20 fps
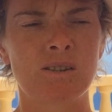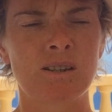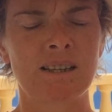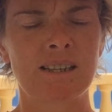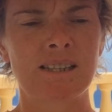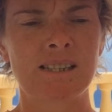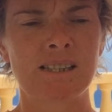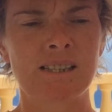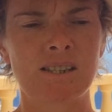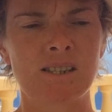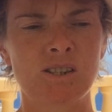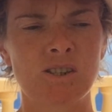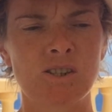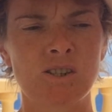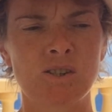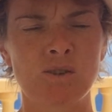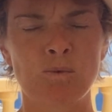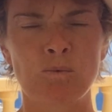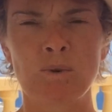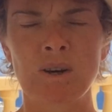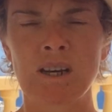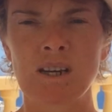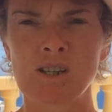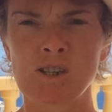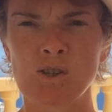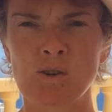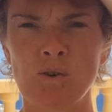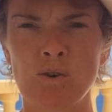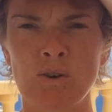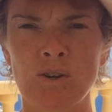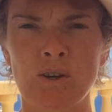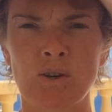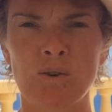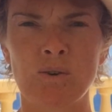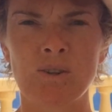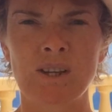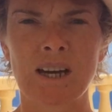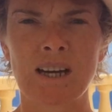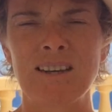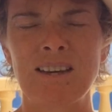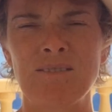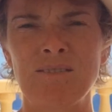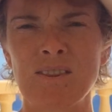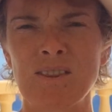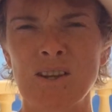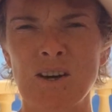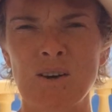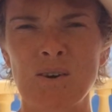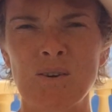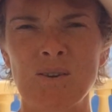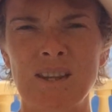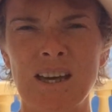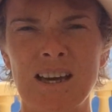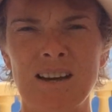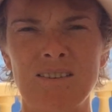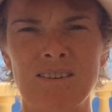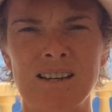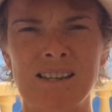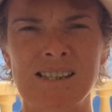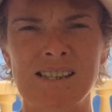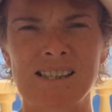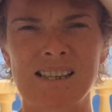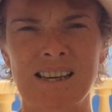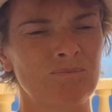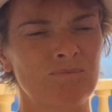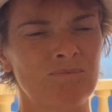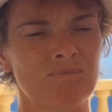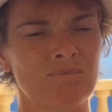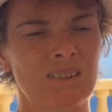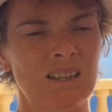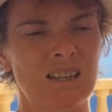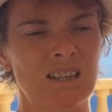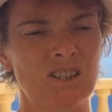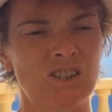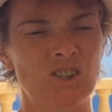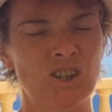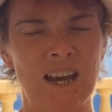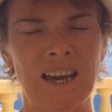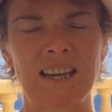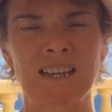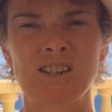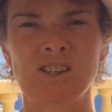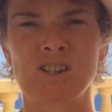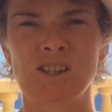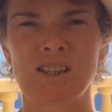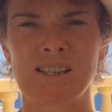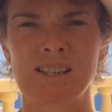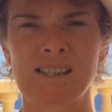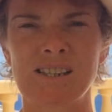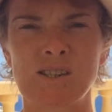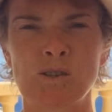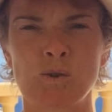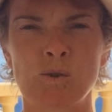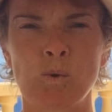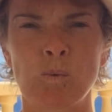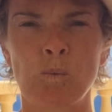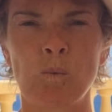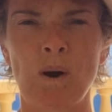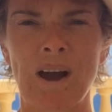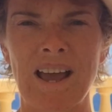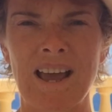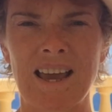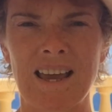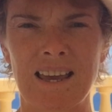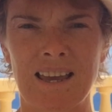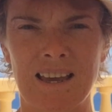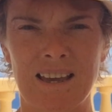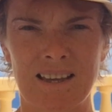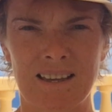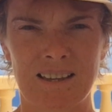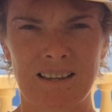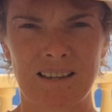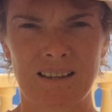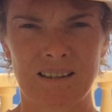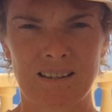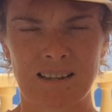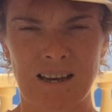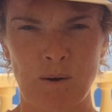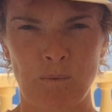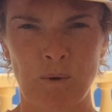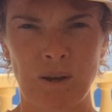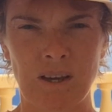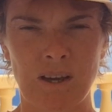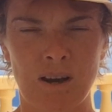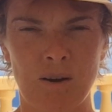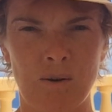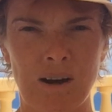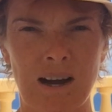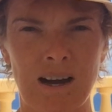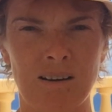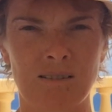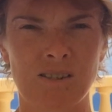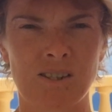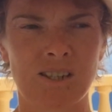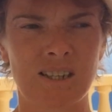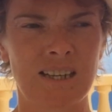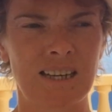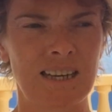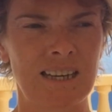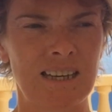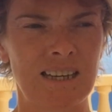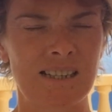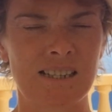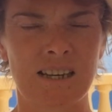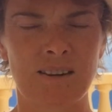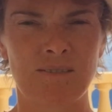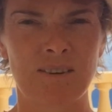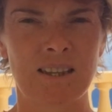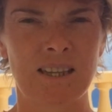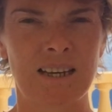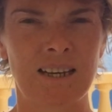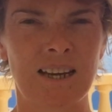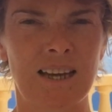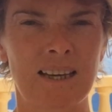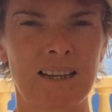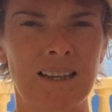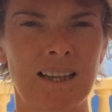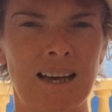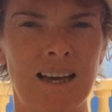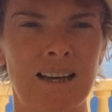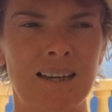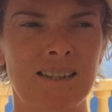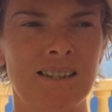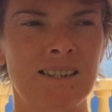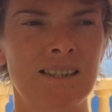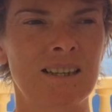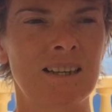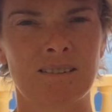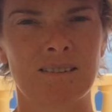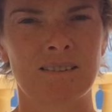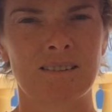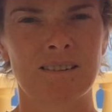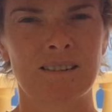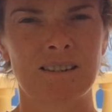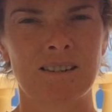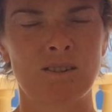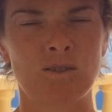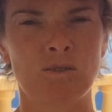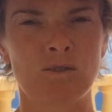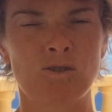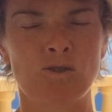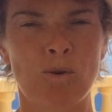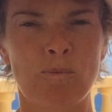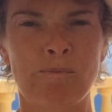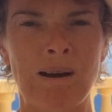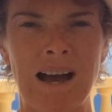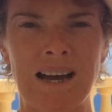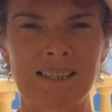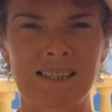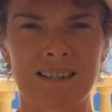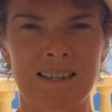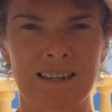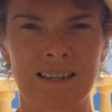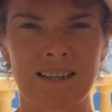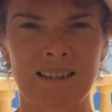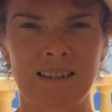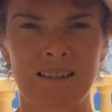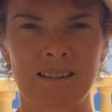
It's just to reassure you that even though there is changes to the way that we go out and eat and everything like that, it's not dramatic.